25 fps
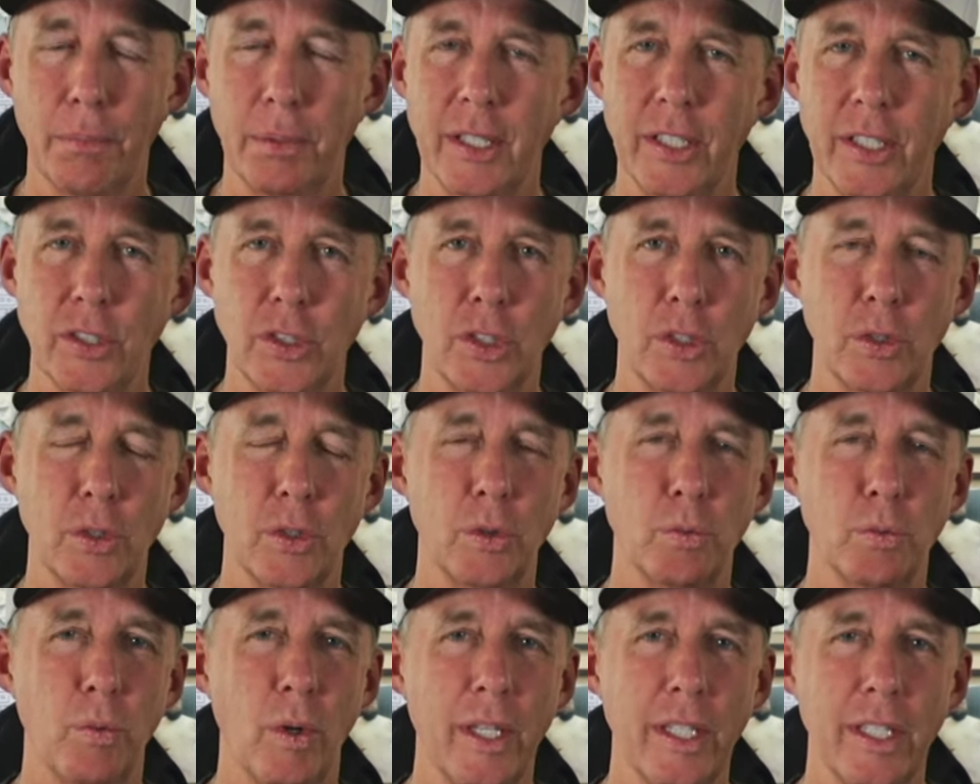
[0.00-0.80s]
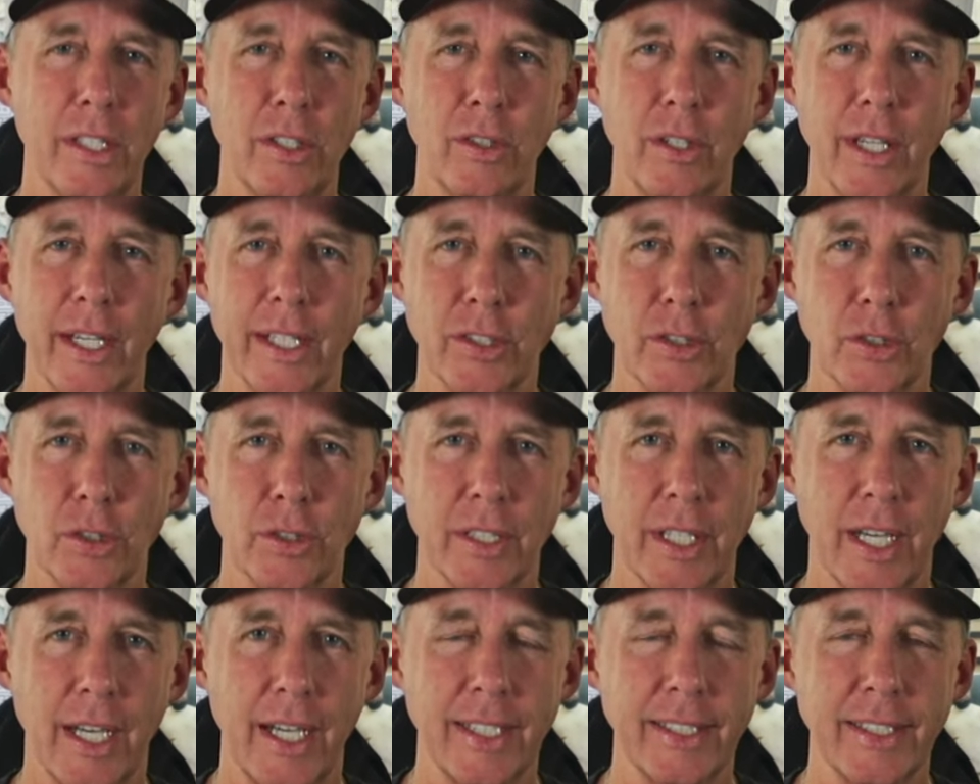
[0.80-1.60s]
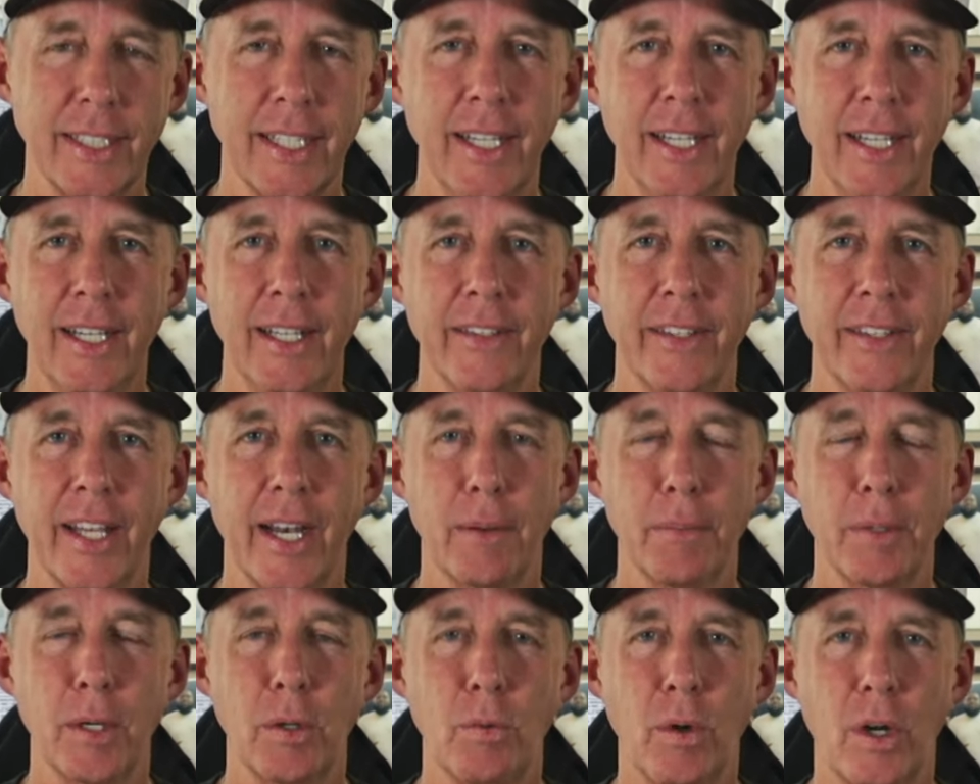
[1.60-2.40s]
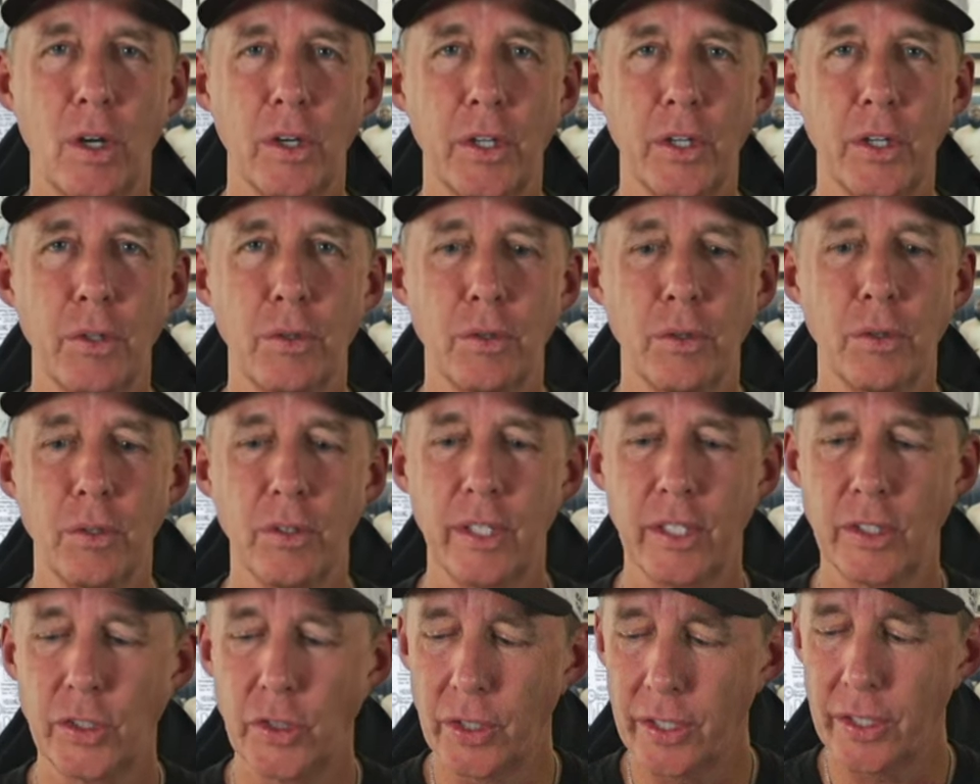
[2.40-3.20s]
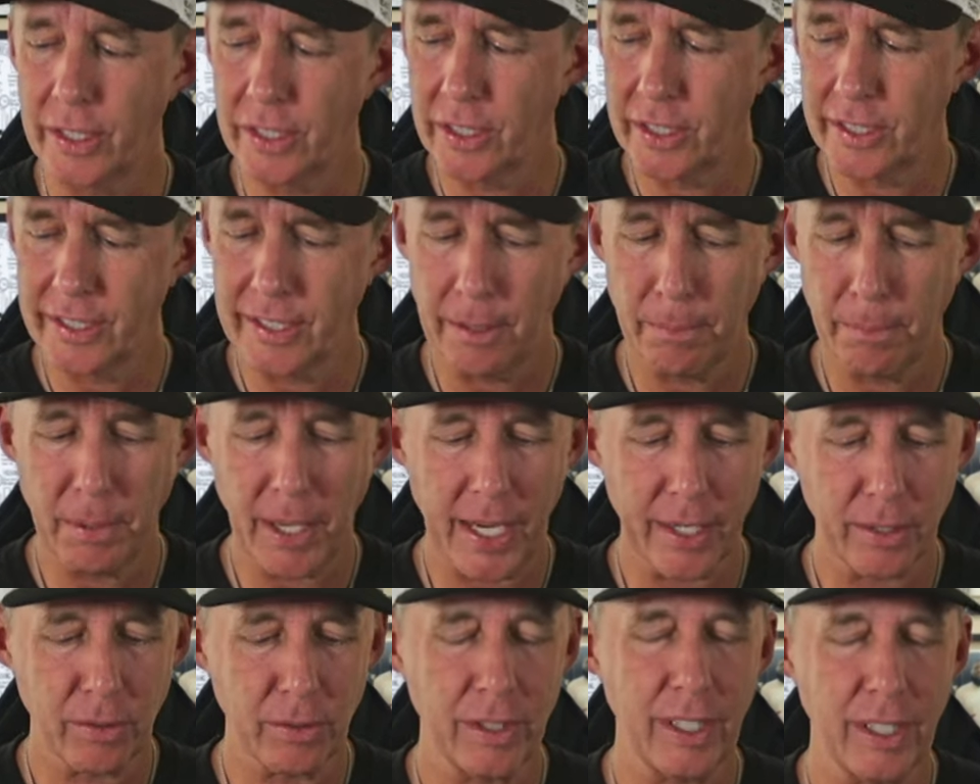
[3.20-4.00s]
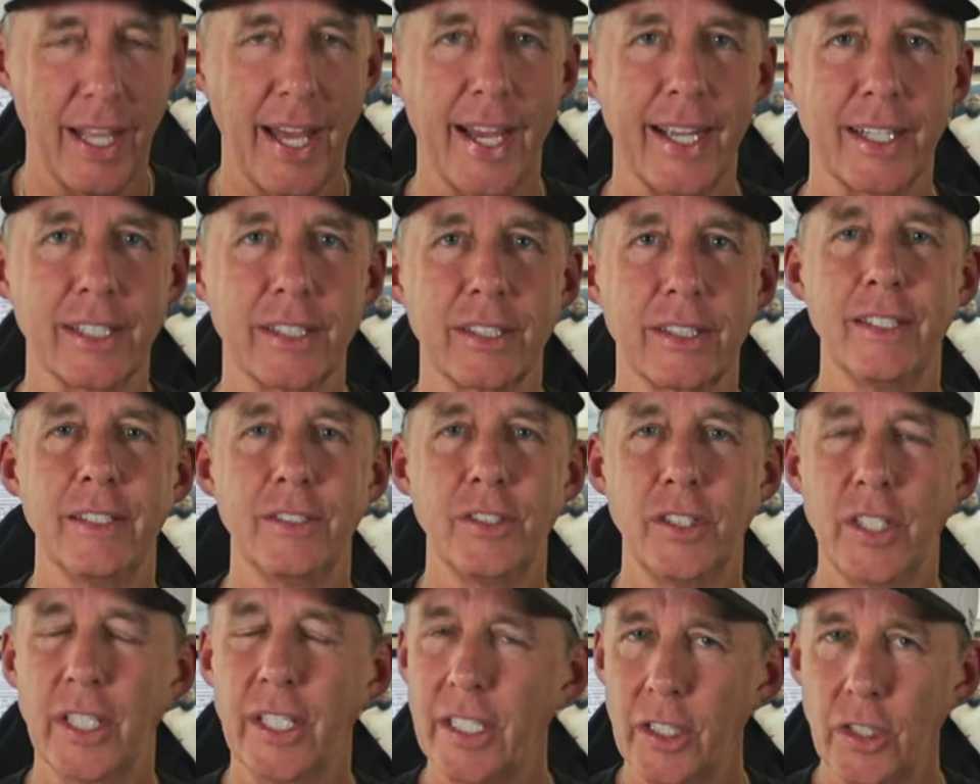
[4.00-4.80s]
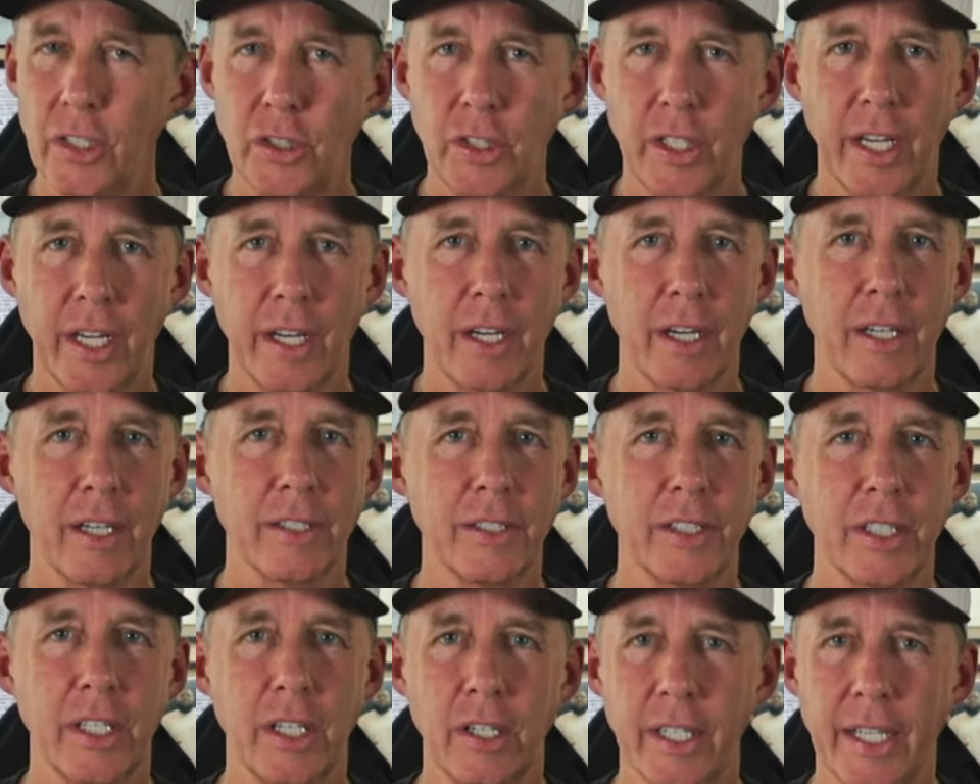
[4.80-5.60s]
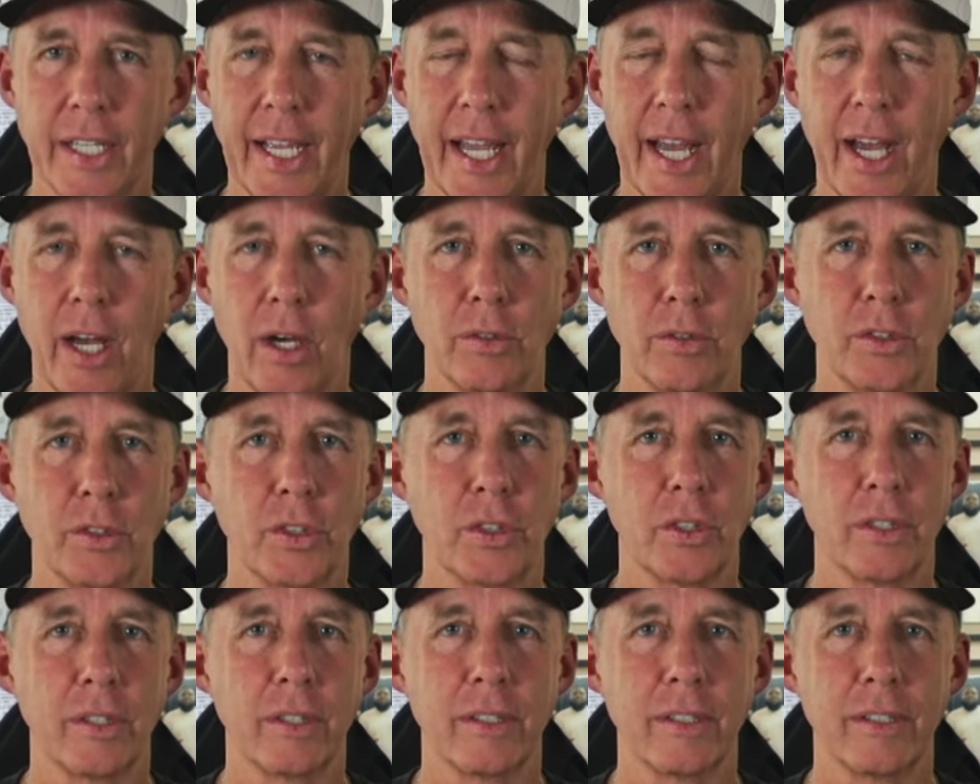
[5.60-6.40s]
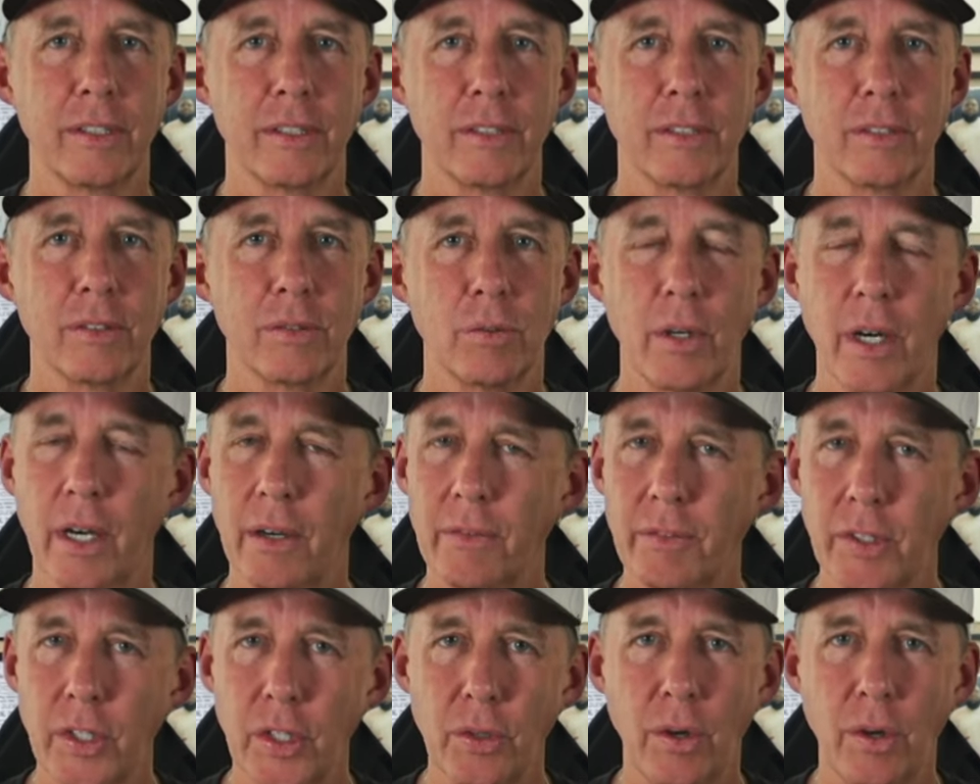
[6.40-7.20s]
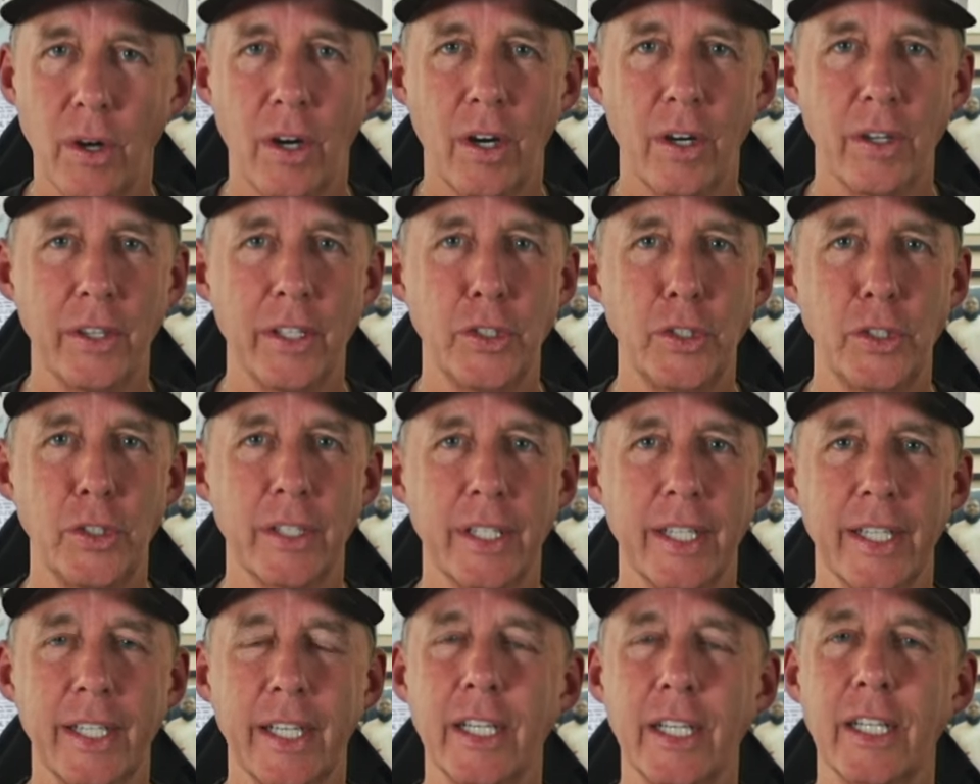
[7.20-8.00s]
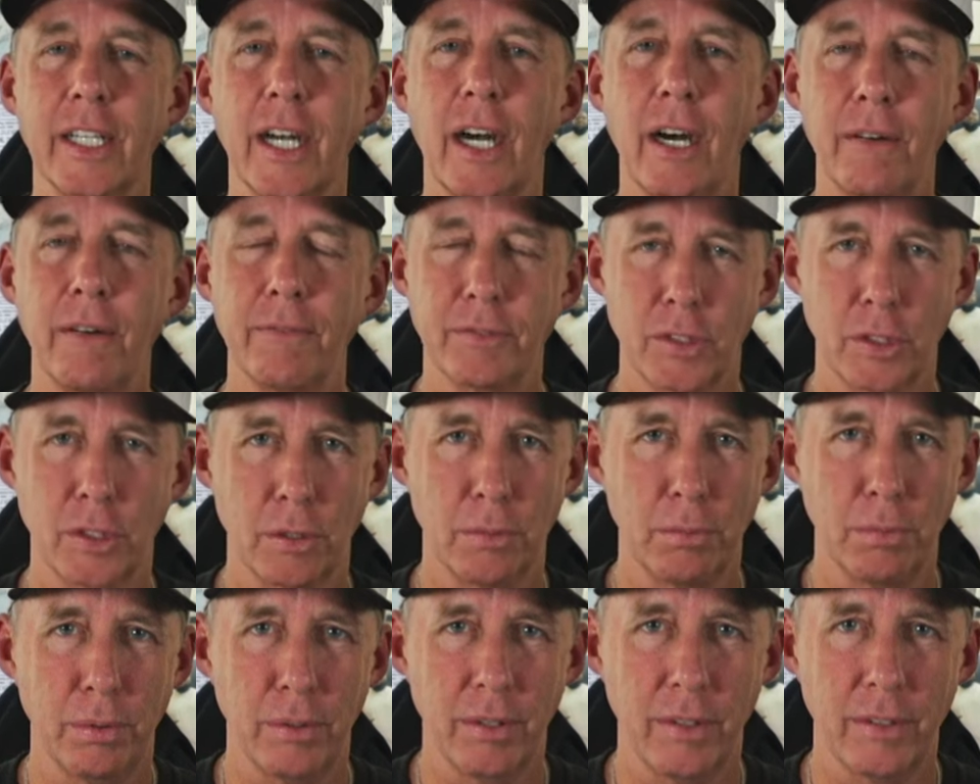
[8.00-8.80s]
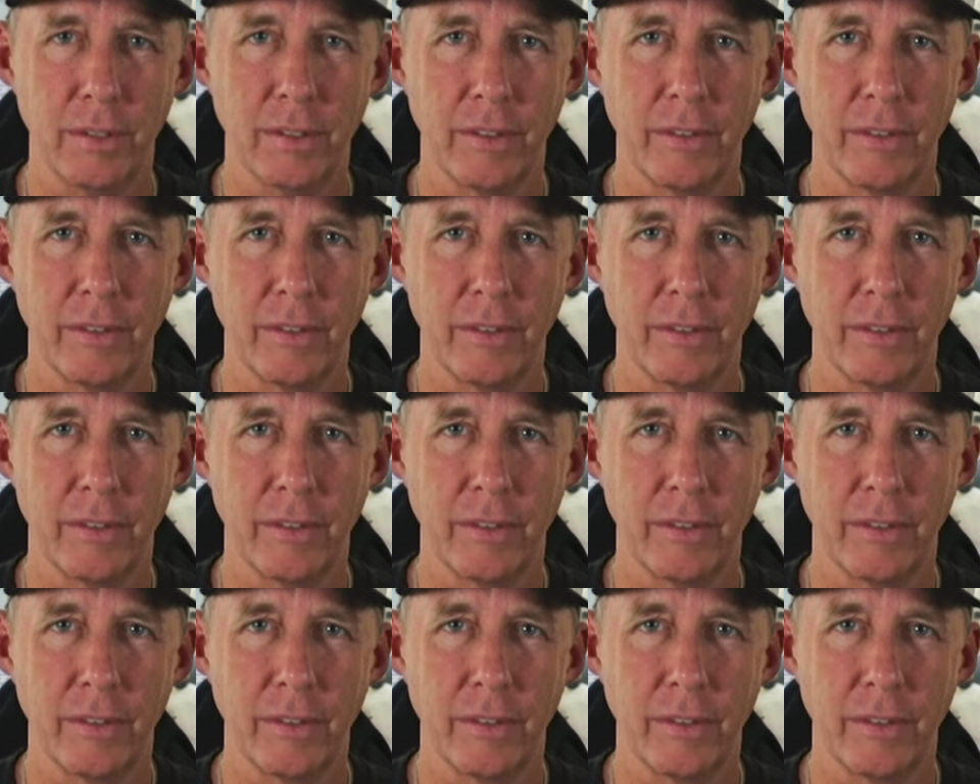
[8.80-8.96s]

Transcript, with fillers: And this is just one little exercise that I'm going to walk you through that you can just sit back, relax, sit in a chair, sit on a couch, wherever you are, that you can get comfortable.